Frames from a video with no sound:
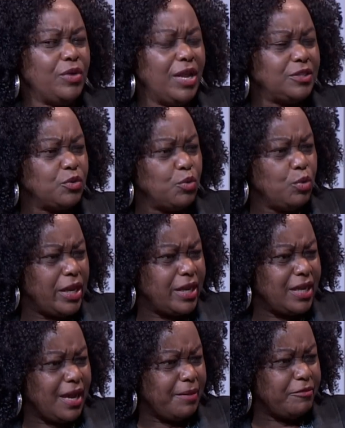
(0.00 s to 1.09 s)
does
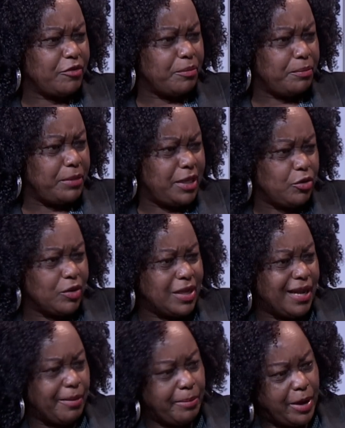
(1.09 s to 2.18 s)
coolering come from me
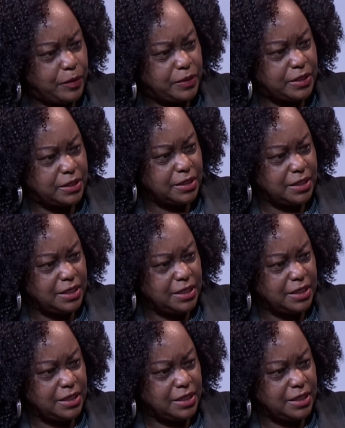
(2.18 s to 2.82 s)
talking about